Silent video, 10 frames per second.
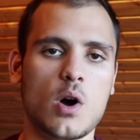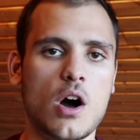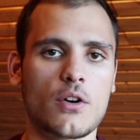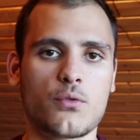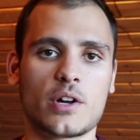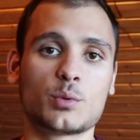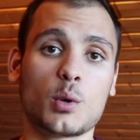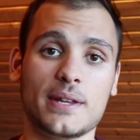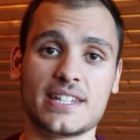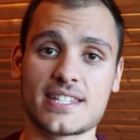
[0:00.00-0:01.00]
of what
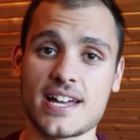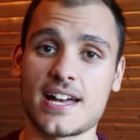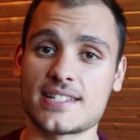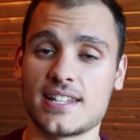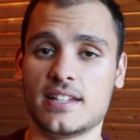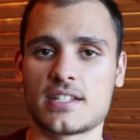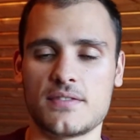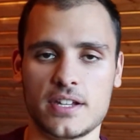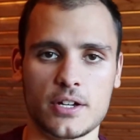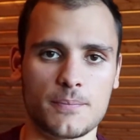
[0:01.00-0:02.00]
will be discussed in this
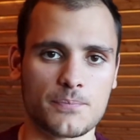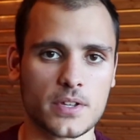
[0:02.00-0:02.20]
video.